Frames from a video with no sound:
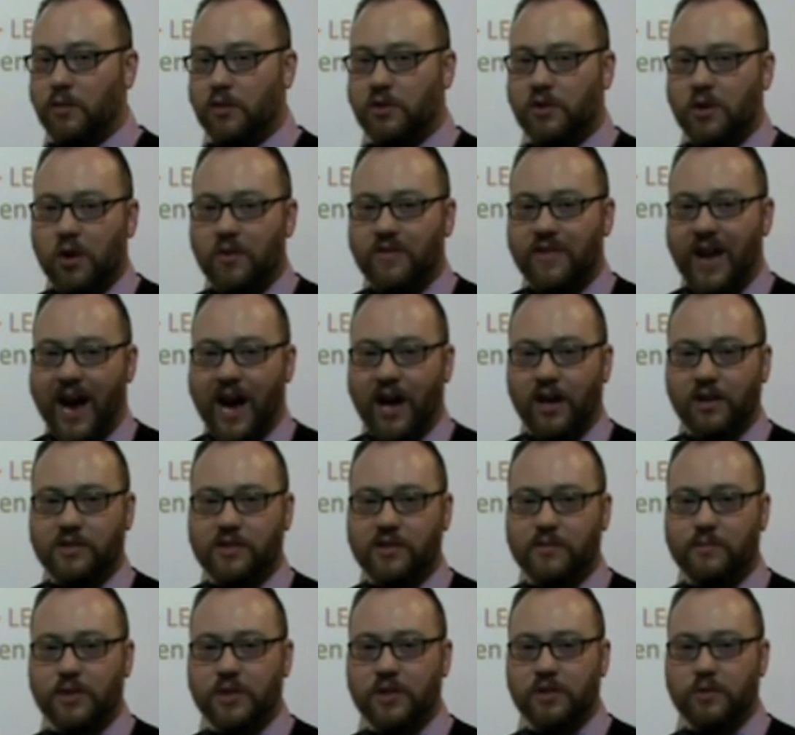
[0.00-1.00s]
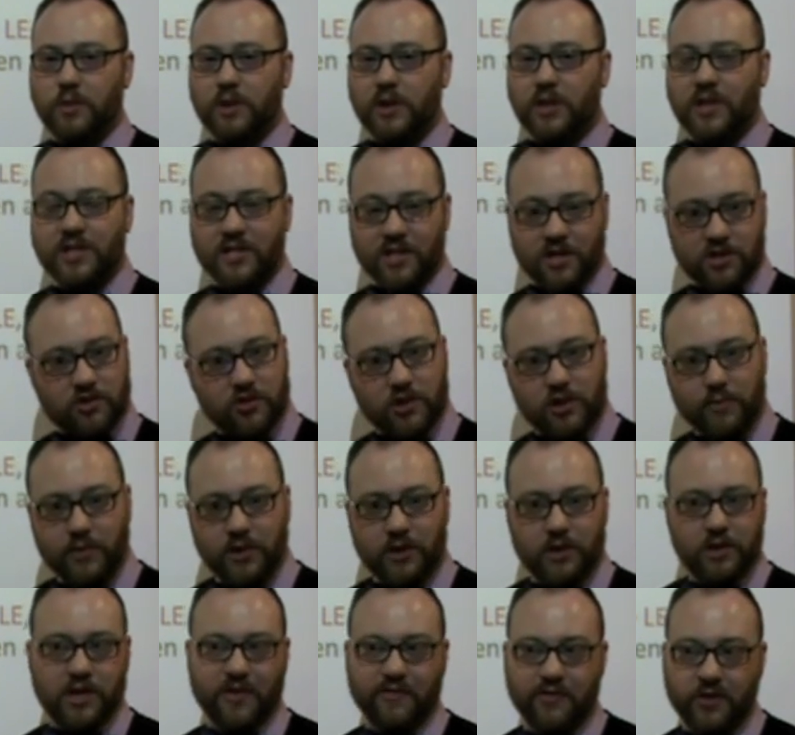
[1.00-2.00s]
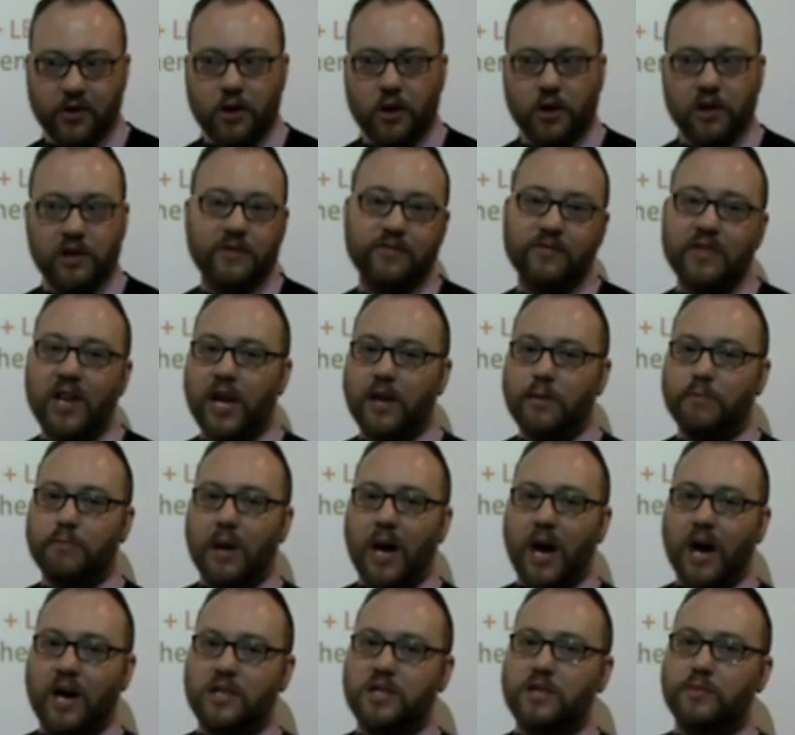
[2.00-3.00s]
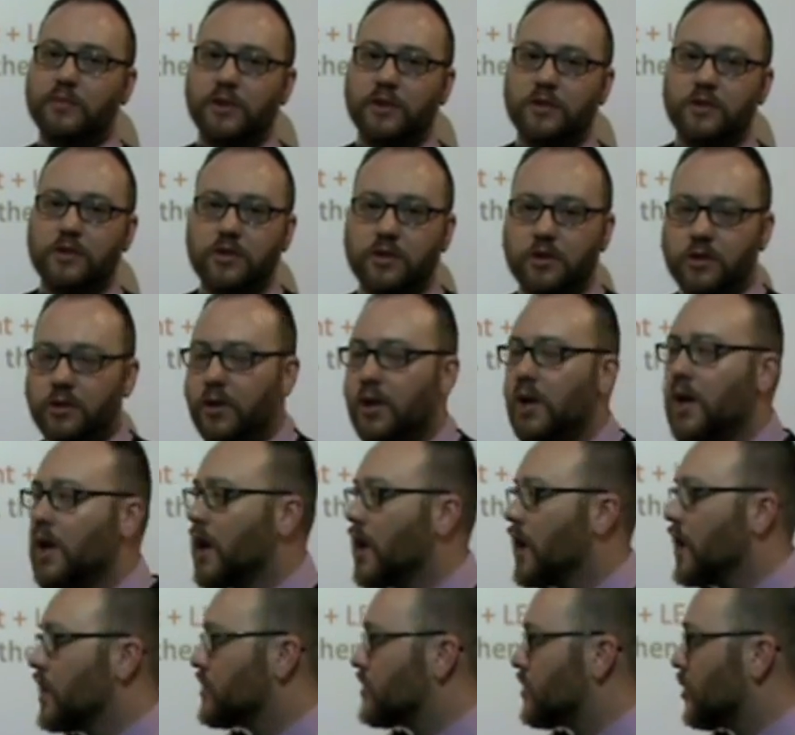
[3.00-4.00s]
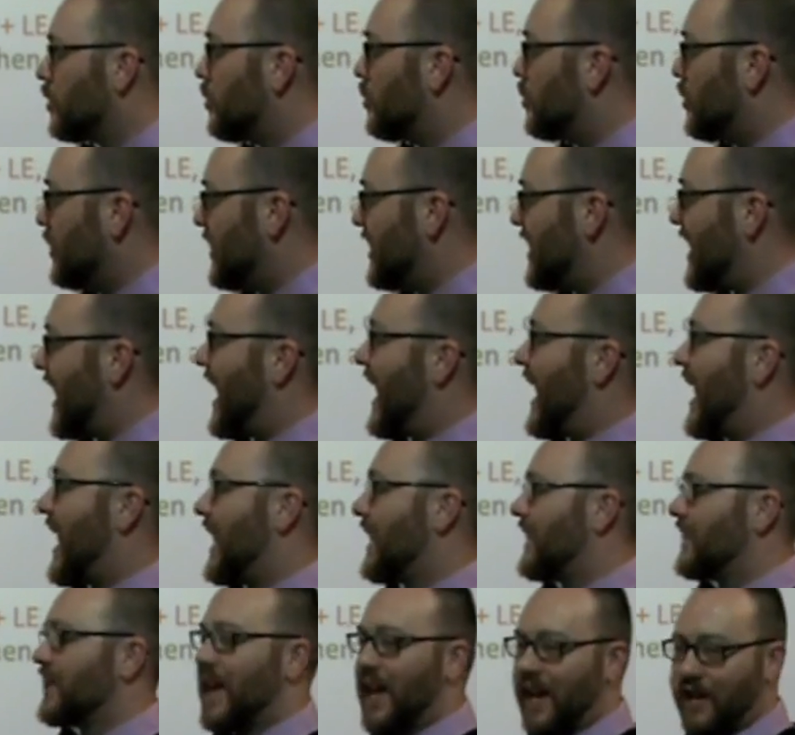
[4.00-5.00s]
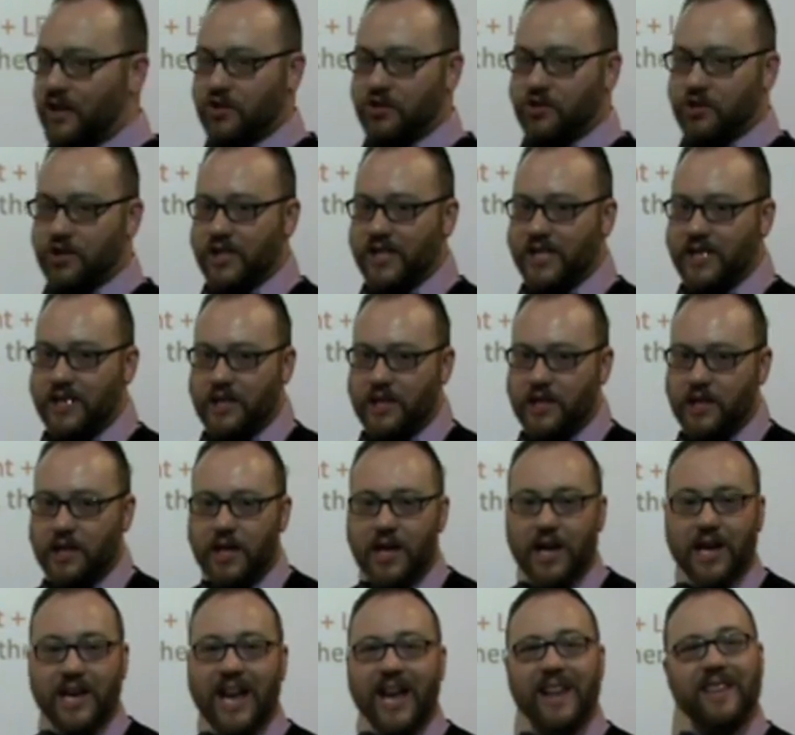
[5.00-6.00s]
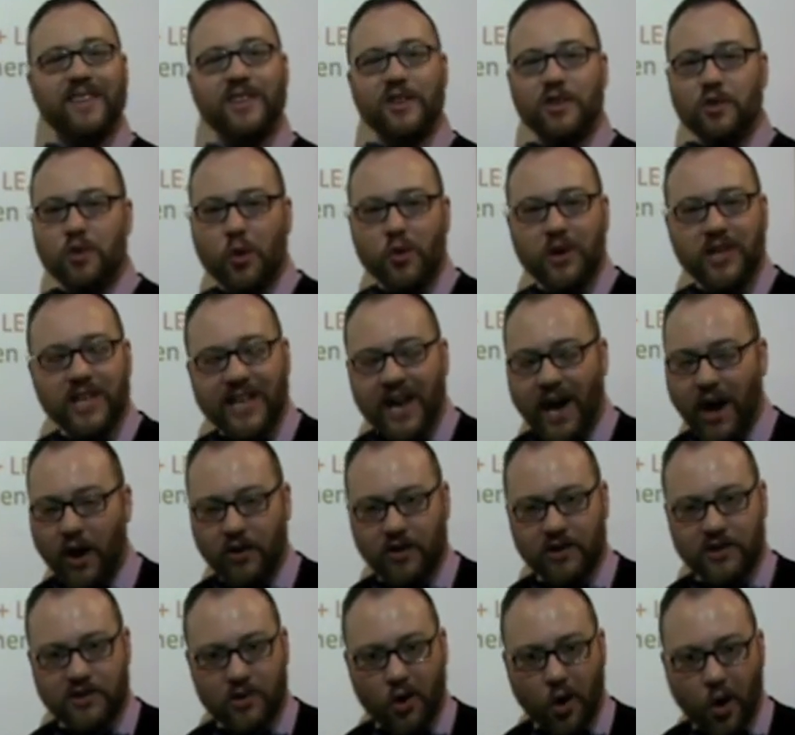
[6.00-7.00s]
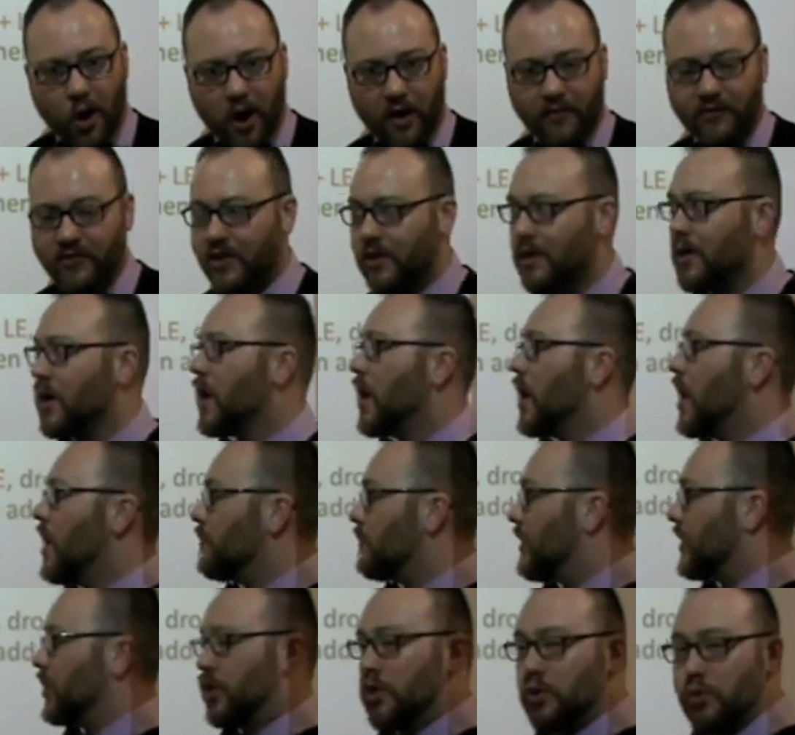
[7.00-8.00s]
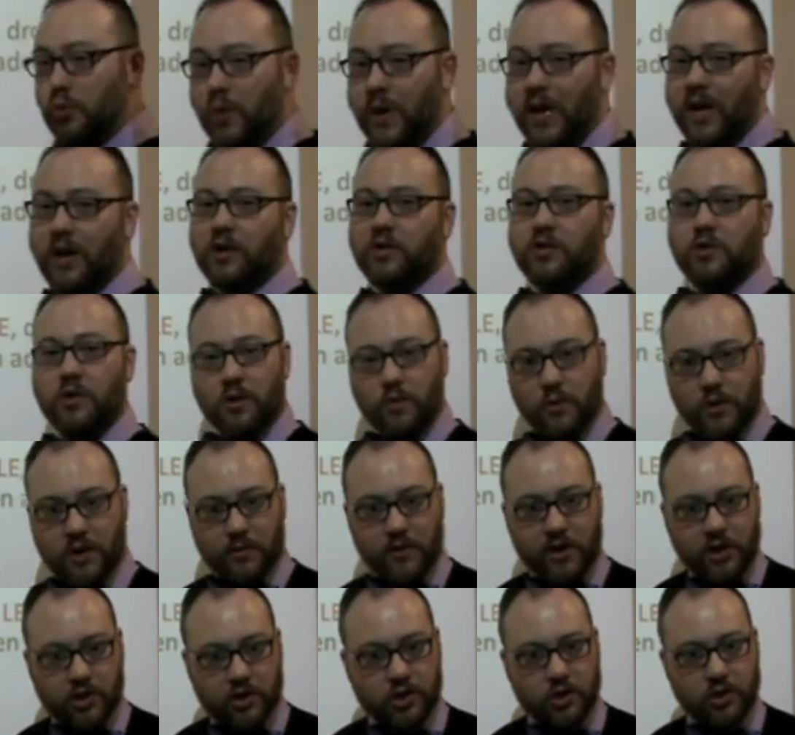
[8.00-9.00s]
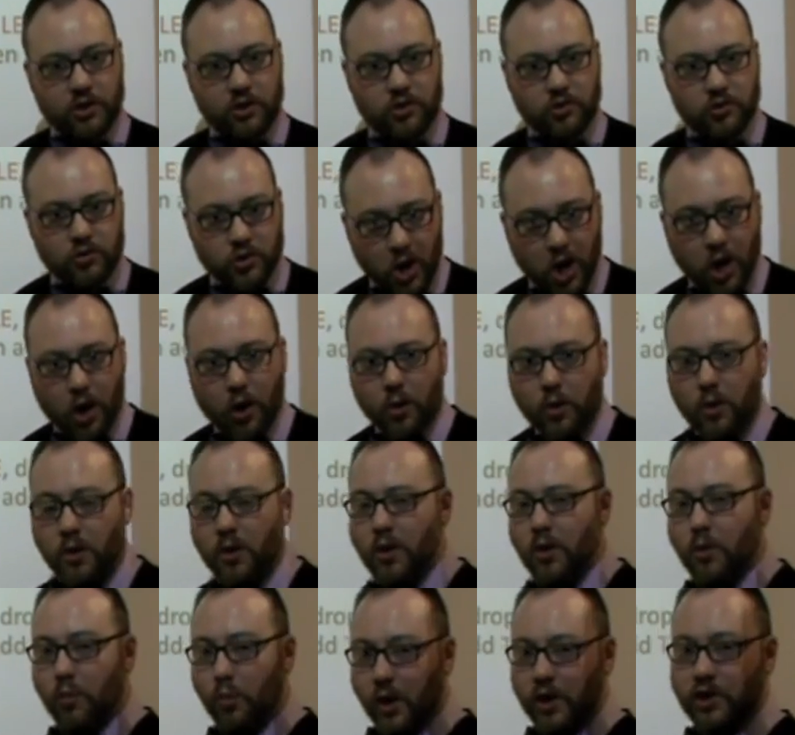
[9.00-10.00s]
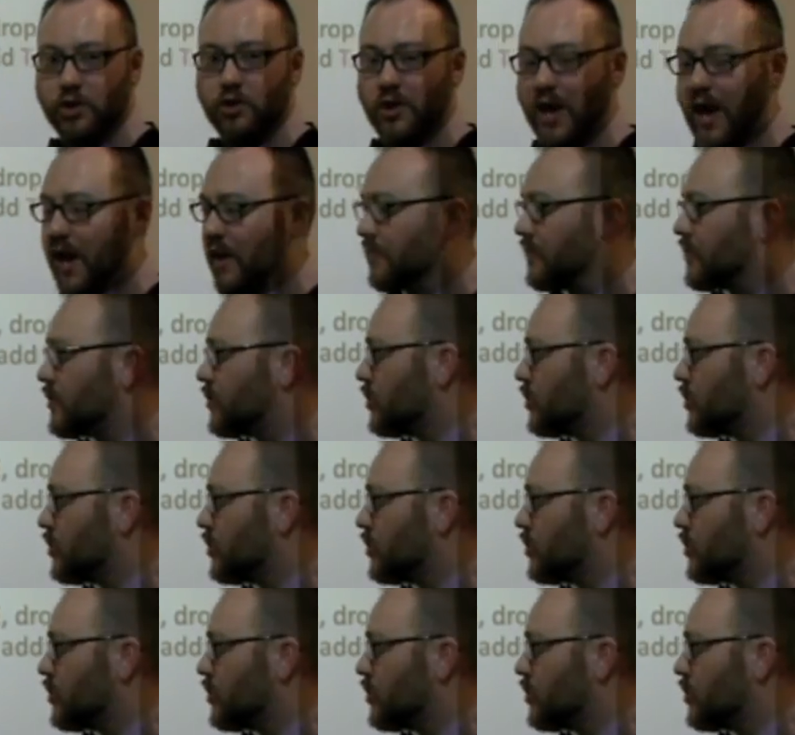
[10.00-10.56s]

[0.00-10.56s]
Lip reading: with no vowels in between is extremely difficult, if not impossible to do. So we add an extra E. Again, you don't encounter this often, but you will, so I want to make sure that you know what you have to